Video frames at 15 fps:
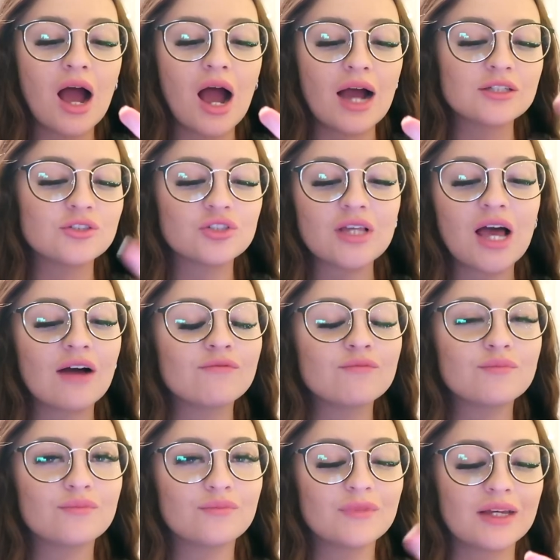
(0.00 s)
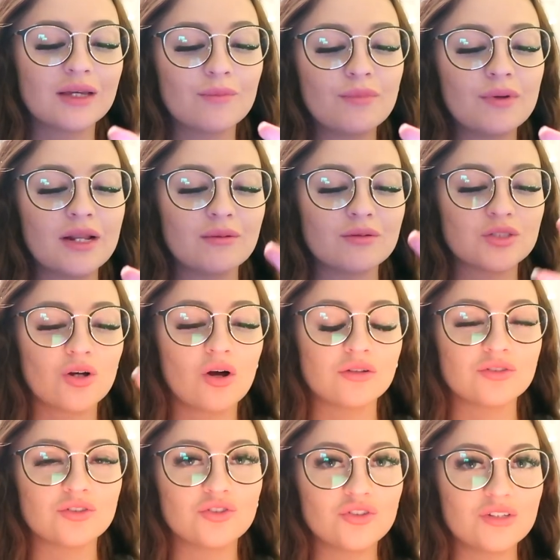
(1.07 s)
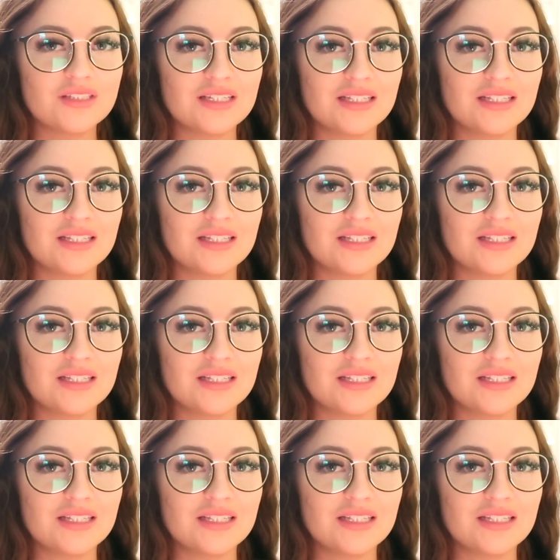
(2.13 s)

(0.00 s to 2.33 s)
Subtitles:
I just haven't like been able to concentrate